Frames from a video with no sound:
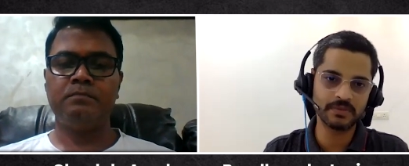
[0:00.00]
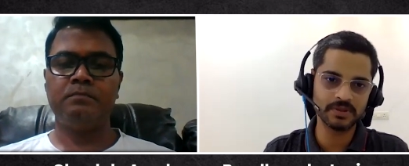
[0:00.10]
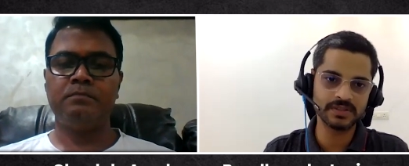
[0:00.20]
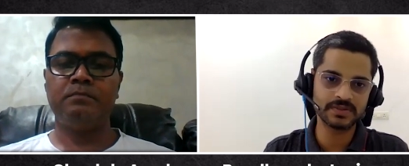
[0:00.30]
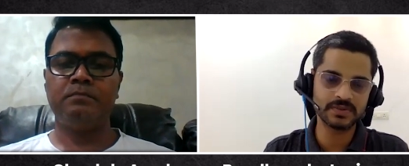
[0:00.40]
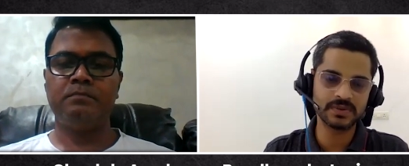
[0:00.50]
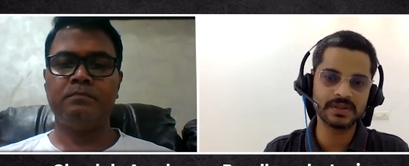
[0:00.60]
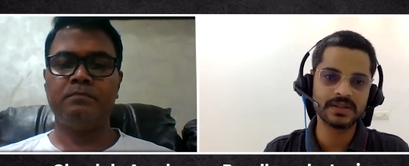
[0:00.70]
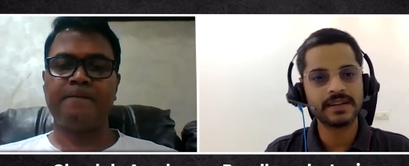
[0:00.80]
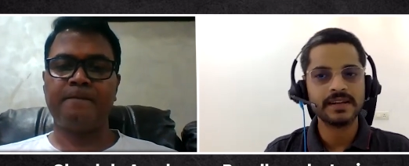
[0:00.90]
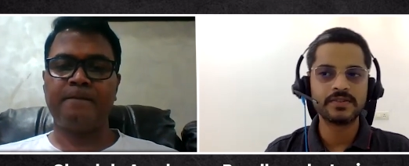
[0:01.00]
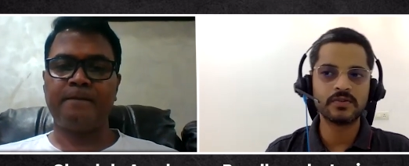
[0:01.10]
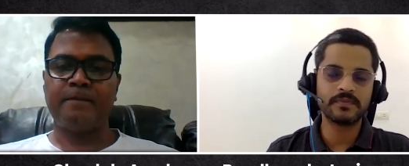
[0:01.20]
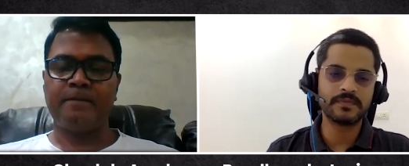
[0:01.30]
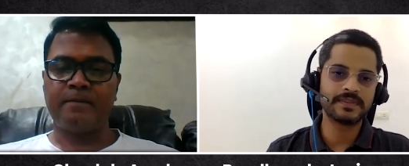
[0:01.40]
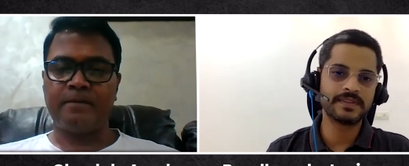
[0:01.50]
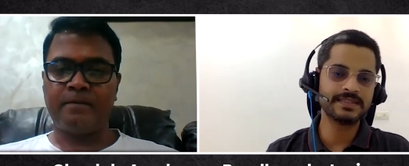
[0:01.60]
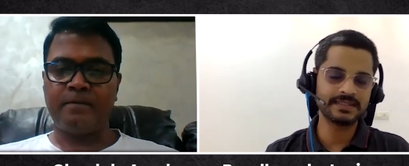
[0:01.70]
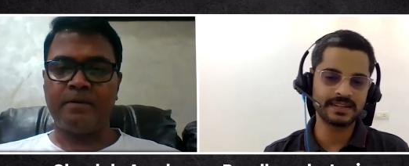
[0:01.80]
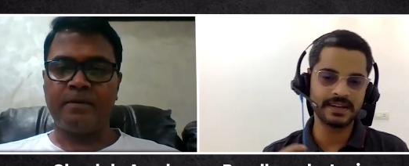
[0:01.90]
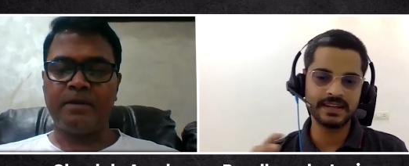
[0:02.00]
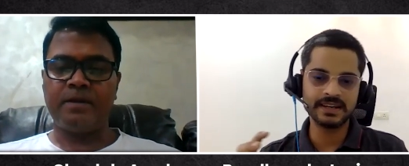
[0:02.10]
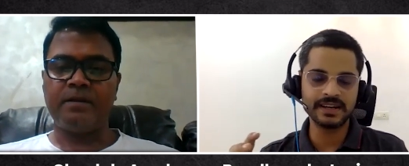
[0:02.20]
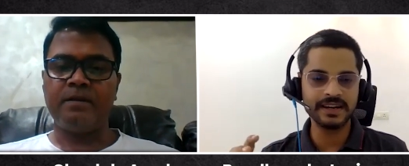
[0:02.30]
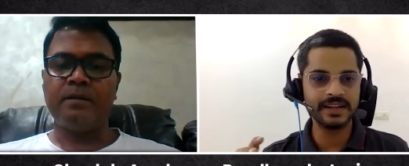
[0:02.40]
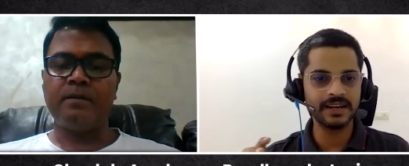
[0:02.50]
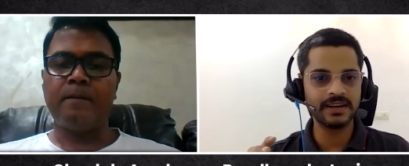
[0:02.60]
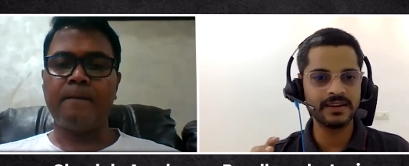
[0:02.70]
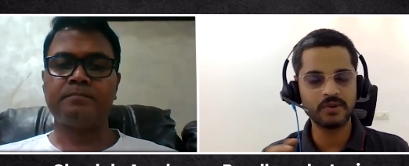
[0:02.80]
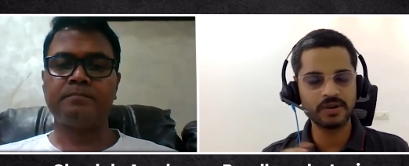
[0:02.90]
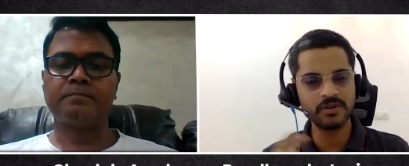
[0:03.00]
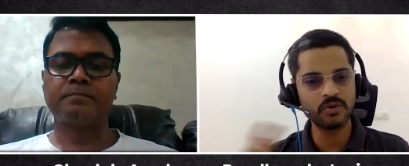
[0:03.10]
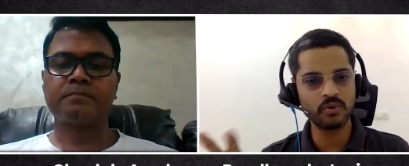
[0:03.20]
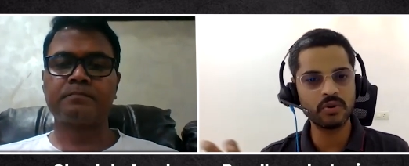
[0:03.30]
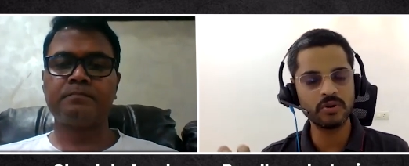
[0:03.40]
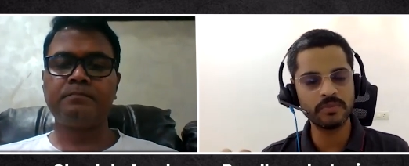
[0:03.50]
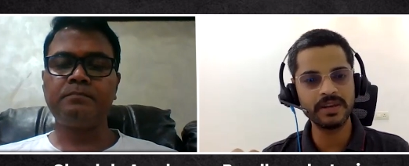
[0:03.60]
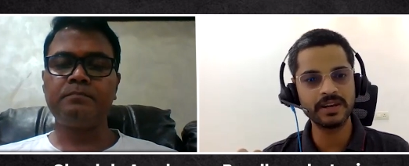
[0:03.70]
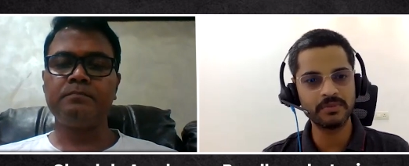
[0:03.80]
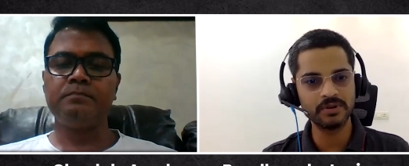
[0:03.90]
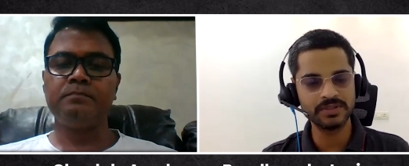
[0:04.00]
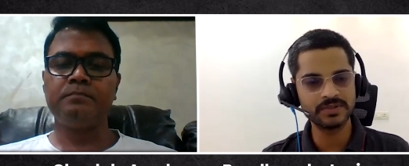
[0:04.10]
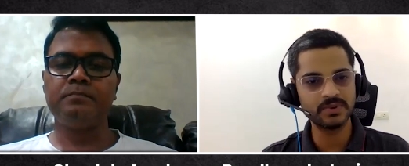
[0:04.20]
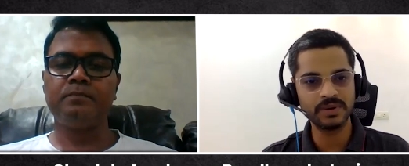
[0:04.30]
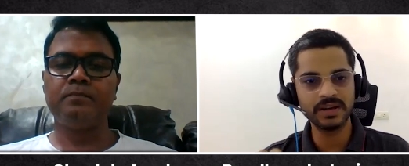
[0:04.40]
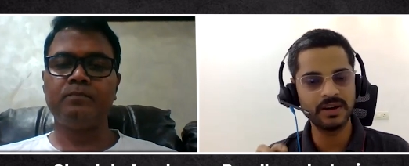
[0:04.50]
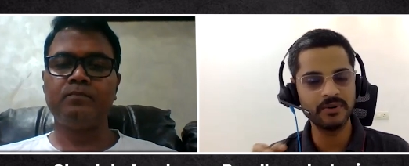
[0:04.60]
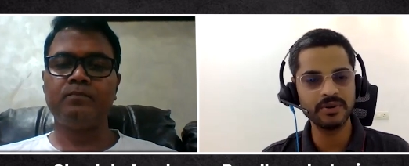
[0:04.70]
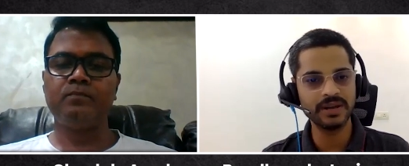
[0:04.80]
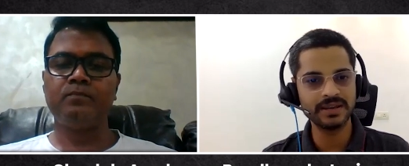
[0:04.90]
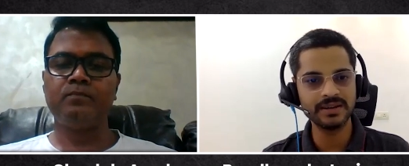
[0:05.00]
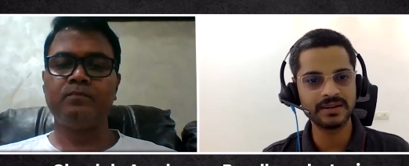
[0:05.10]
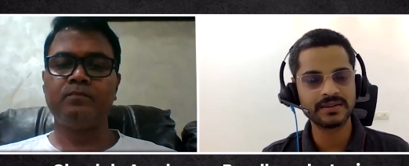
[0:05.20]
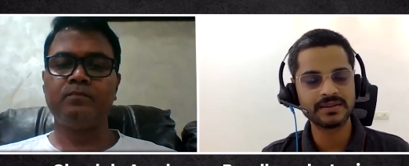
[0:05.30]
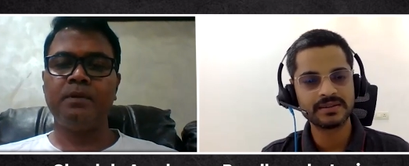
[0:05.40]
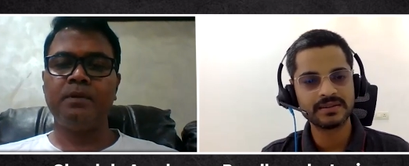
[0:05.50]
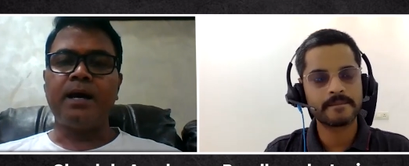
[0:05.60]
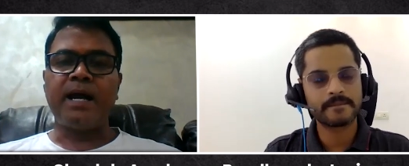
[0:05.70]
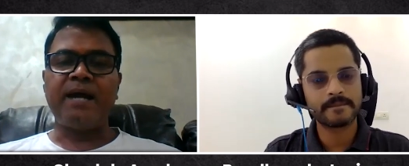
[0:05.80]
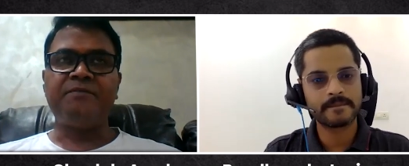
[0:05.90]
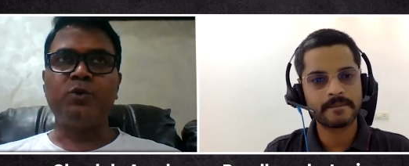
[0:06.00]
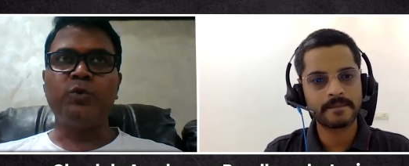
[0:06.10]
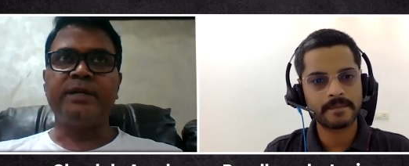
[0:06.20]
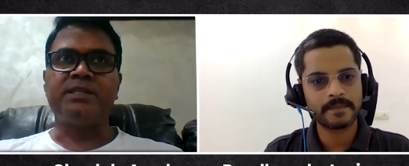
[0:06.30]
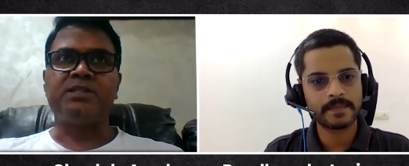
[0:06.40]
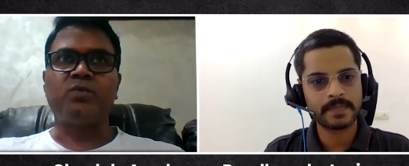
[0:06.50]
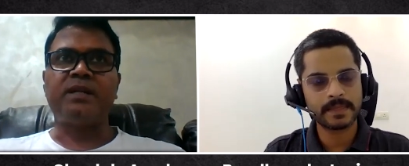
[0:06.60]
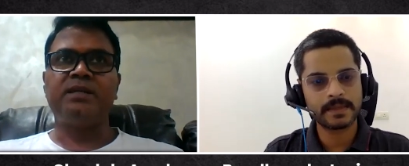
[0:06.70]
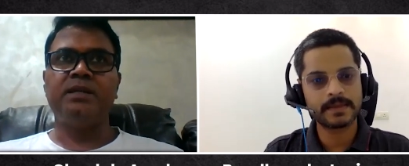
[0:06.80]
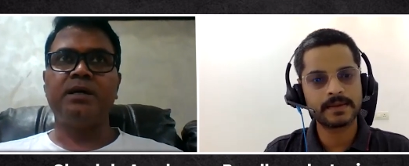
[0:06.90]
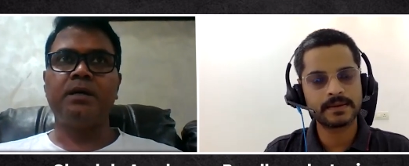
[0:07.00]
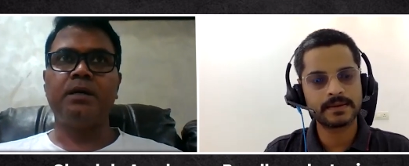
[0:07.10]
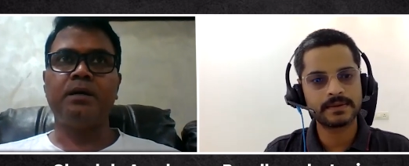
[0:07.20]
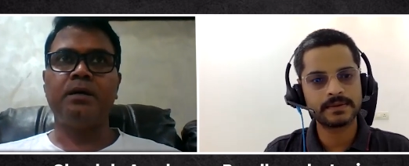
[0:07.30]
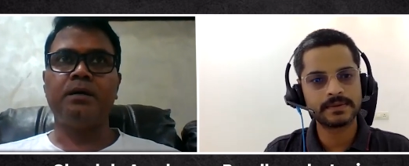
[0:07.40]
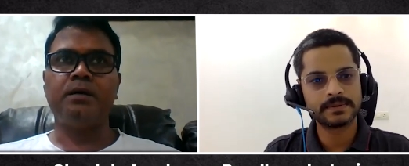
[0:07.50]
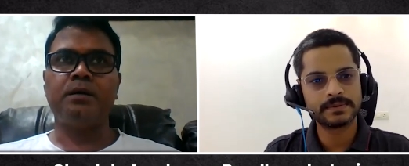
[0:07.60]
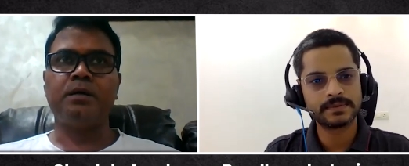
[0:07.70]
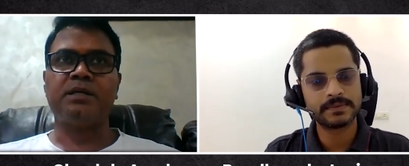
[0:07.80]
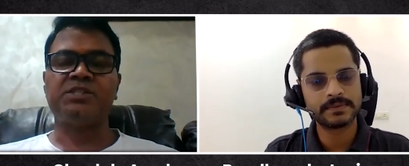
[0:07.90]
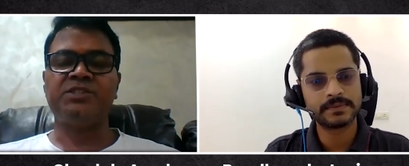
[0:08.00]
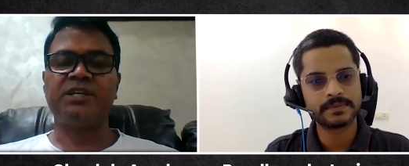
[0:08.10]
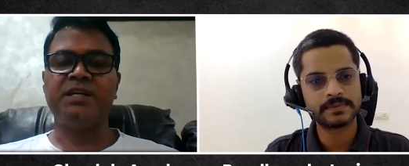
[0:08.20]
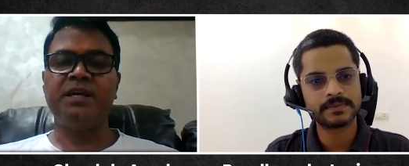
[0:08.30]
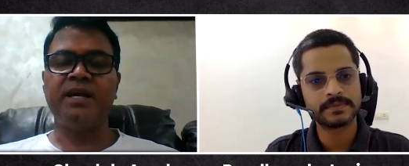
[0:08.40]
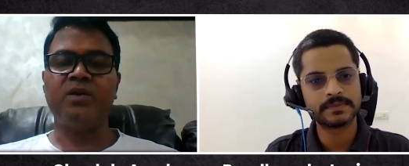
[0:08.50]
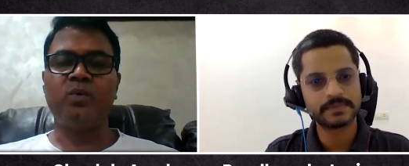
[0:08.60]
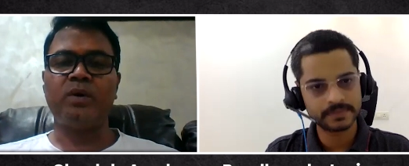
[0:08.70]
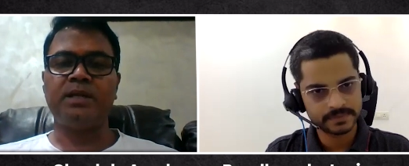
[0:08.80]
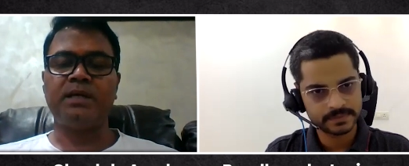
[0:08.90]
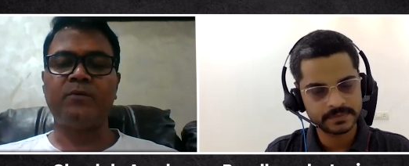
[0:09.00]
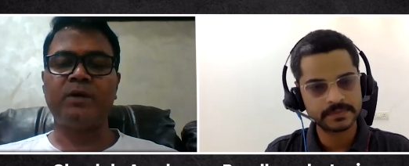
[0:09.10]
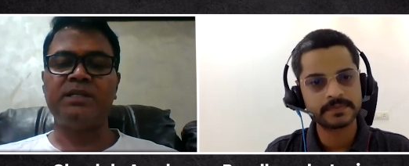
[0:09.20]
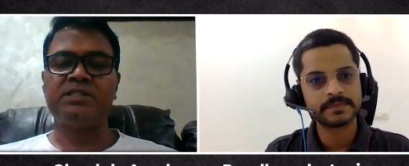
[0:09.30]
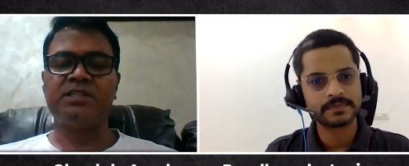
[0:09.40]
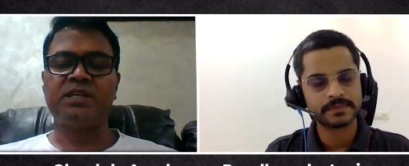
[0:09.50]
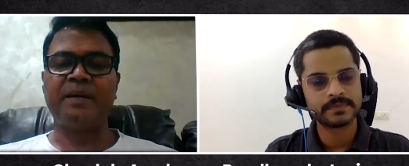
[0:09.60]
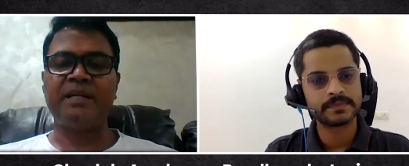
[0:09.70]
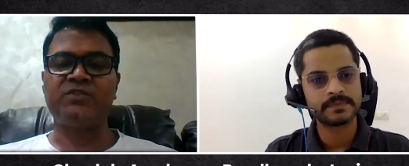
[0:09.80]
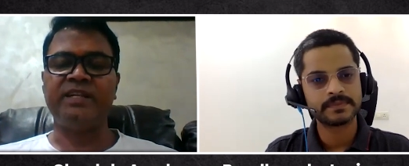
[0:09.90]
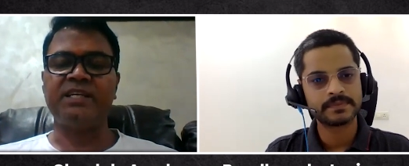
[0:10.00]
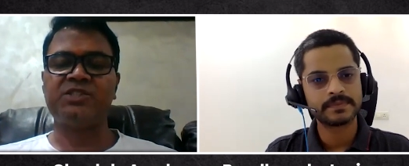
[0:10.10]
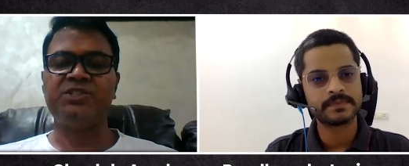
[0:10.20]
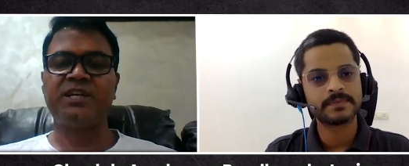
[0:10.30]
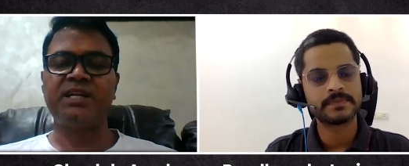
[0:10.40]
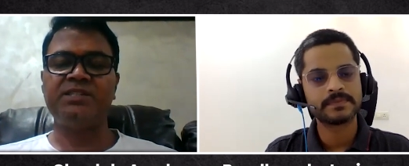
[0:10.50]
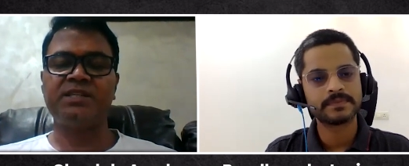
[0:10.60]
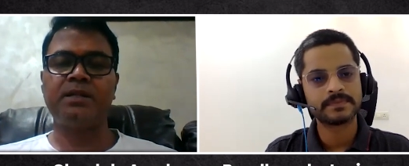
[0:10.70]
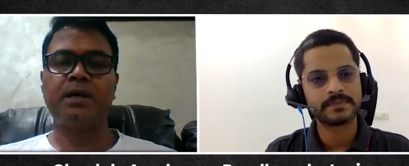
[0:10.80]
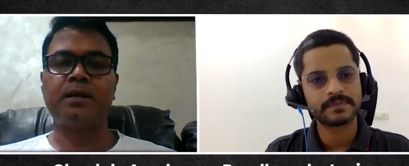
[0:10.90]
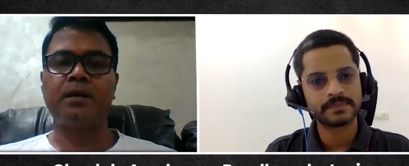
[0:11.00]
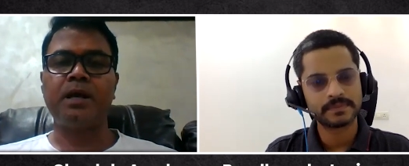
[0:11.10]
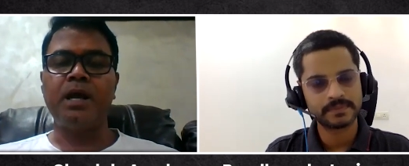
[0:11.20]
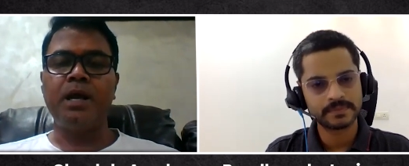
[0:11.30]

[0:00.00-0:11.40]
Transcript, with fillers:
Speaker 1: about the school. So since you're studying in Glendale, what is your overall opinion about the school? How do you like it?
Speaker 2: I have two kids, one Krishna Charanya and the other one is Manaswini. Krishna Charanya is in her